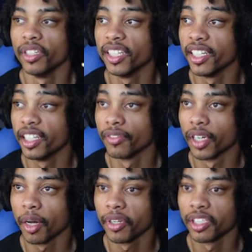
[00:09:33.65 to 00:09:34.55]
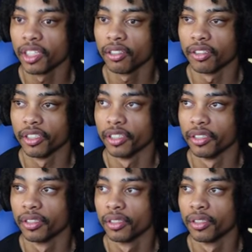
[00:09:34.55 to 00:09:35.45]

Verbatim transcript: We can get different. How many shells are in here?